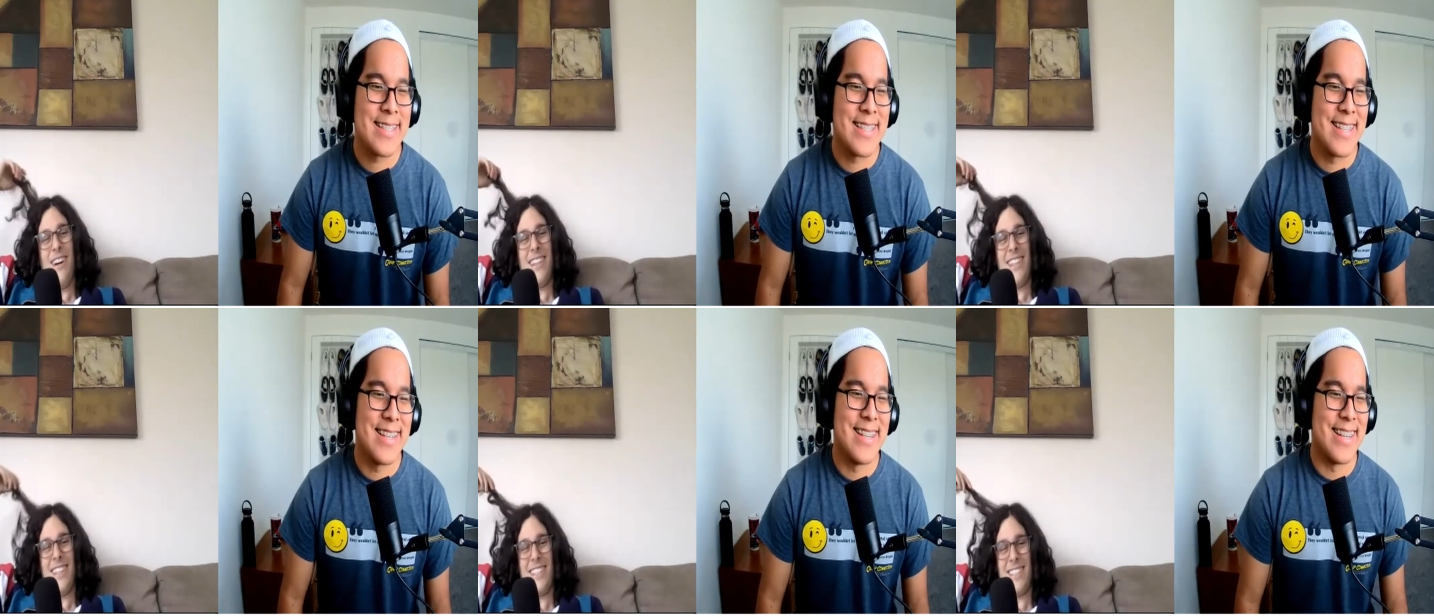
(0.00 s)
Speaker 1: I don't
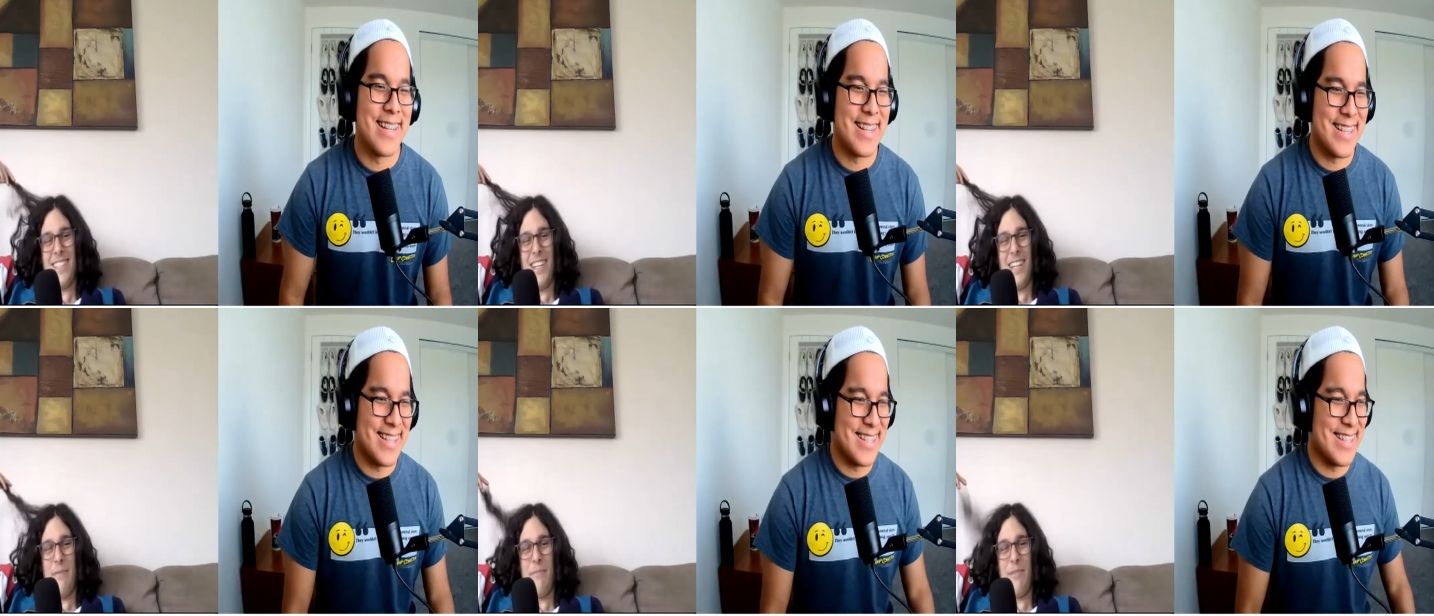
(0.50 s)
want this
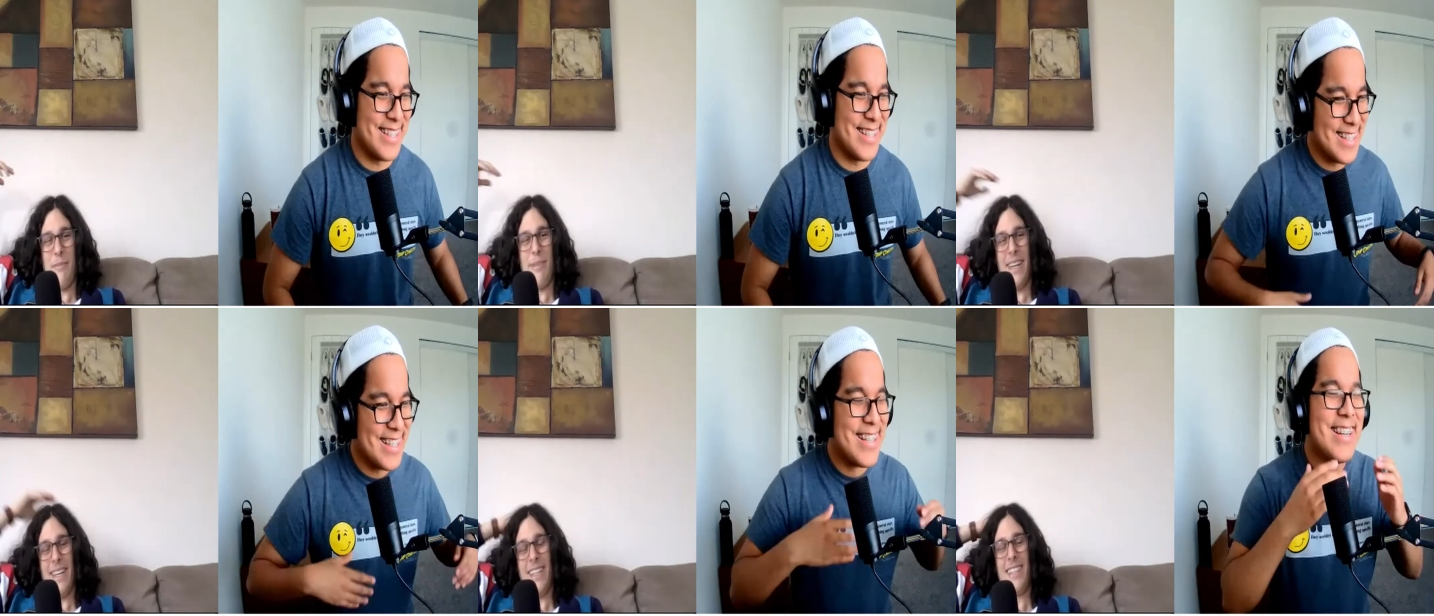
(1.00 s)
shit
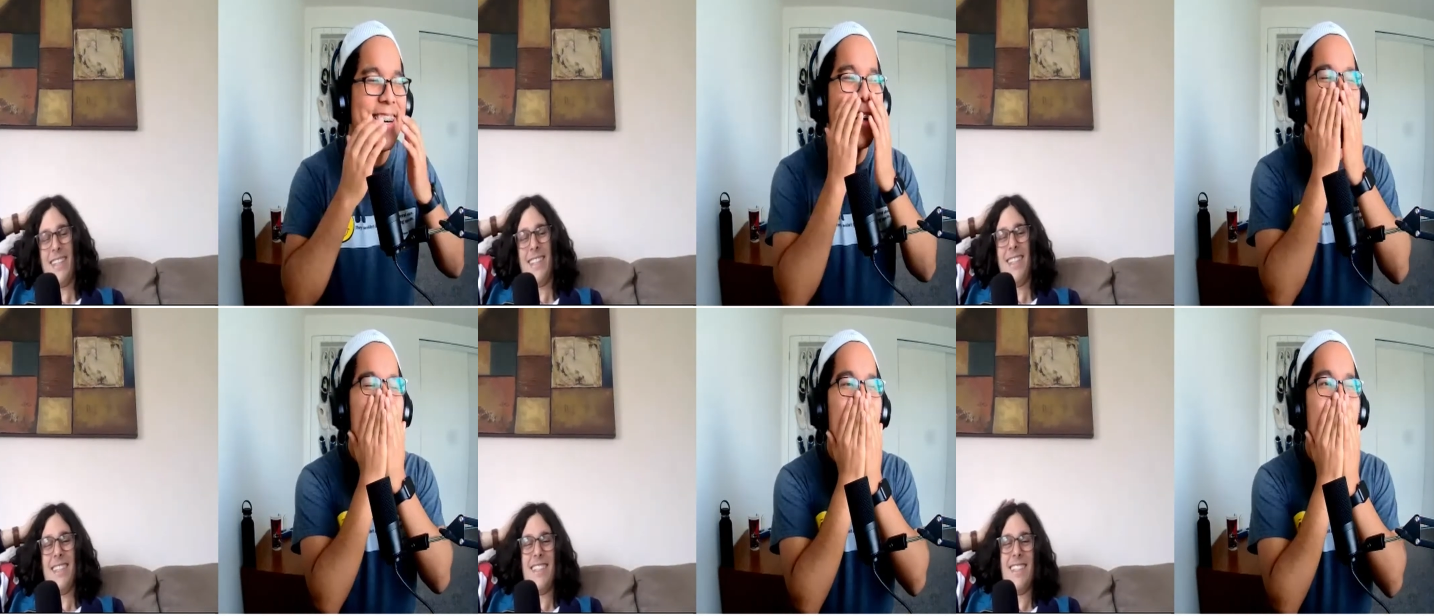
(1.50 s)
anymore,
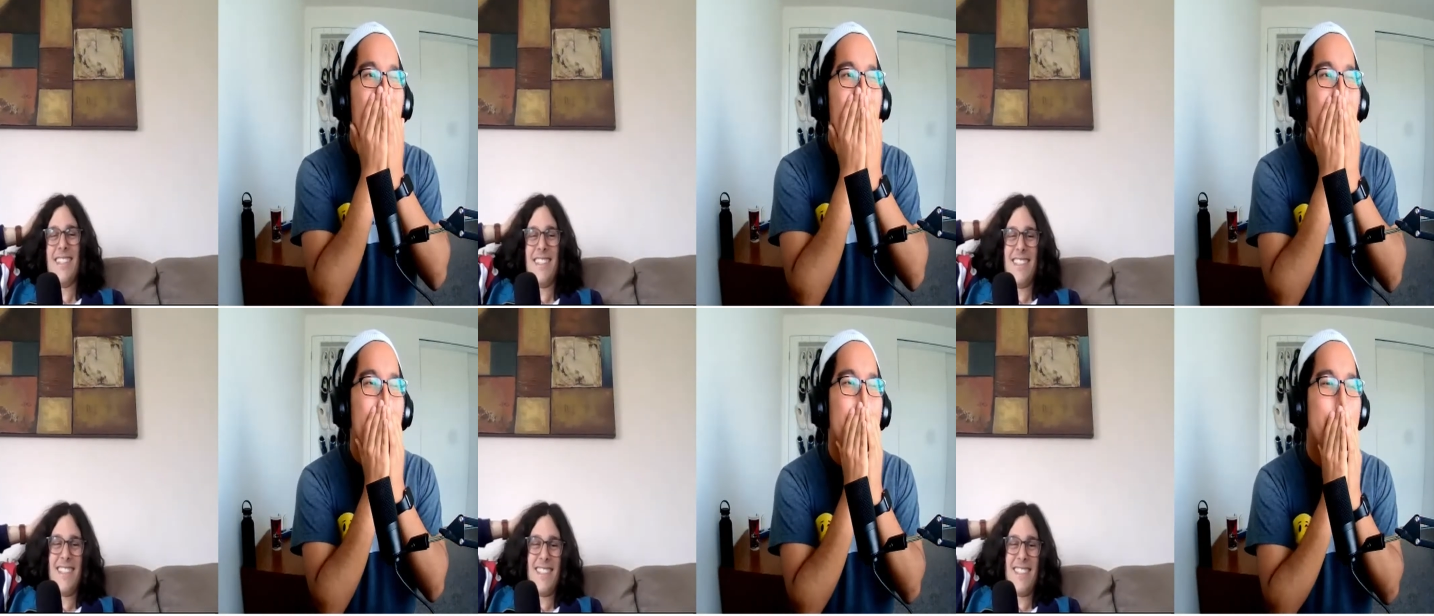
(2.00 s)
man.
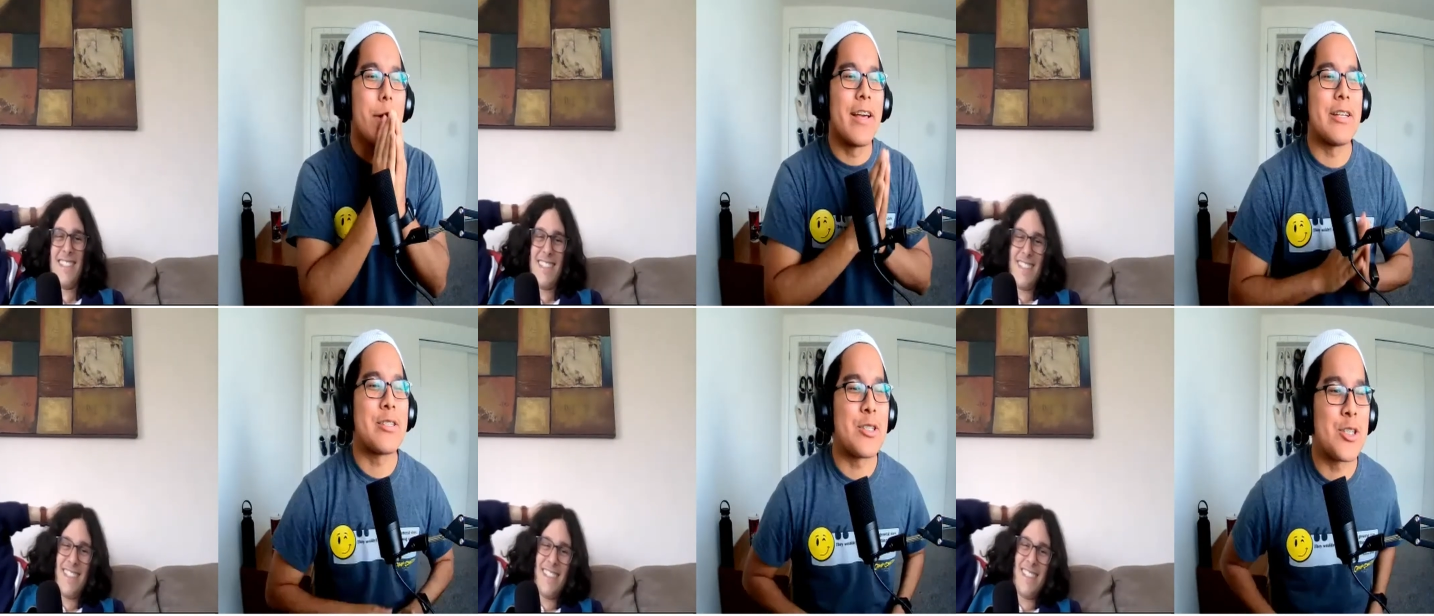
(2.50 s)
I mean, Bill
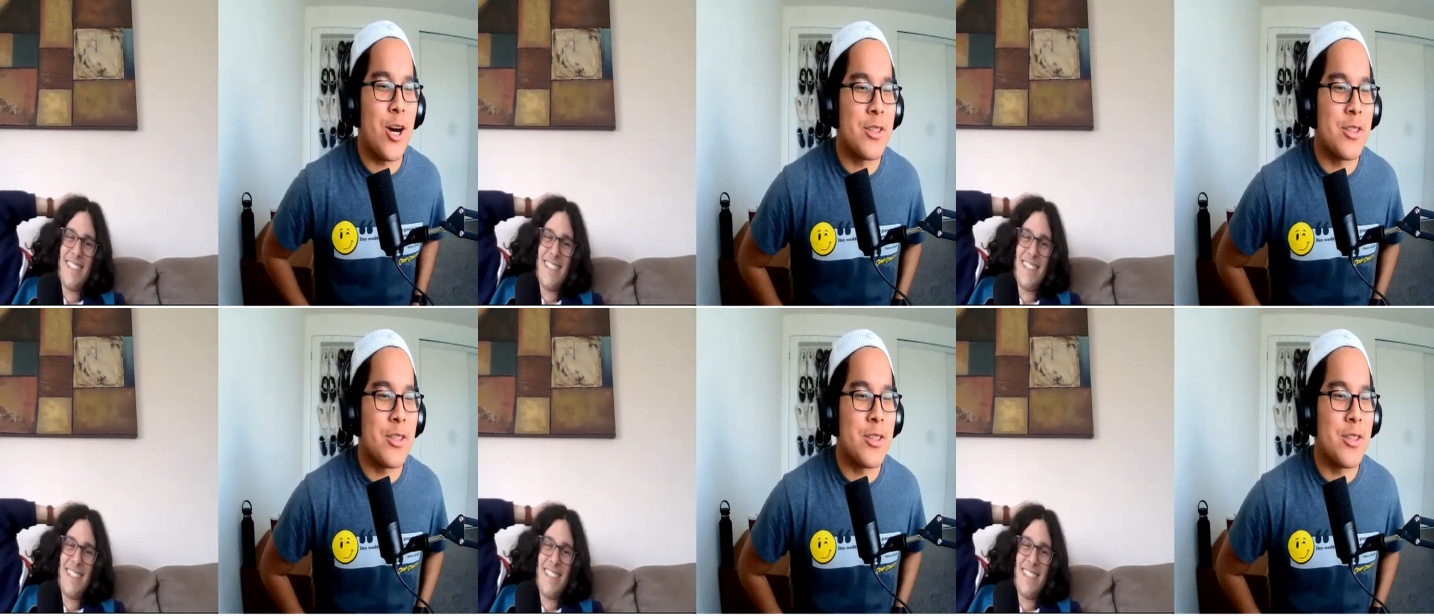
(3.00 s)
Speaker 2: Gates just